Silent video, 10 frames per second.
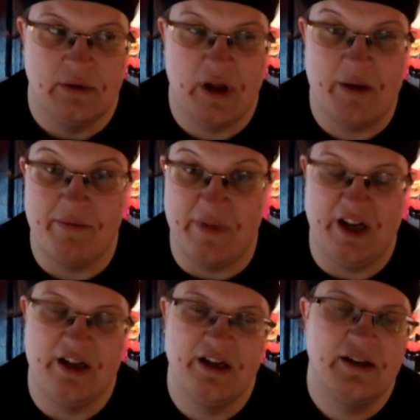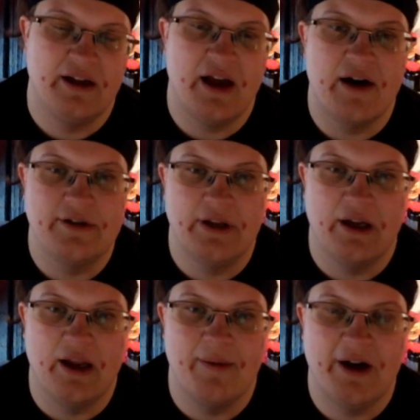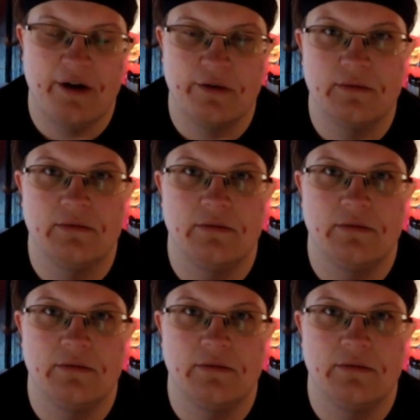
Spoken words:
immediately after they came out.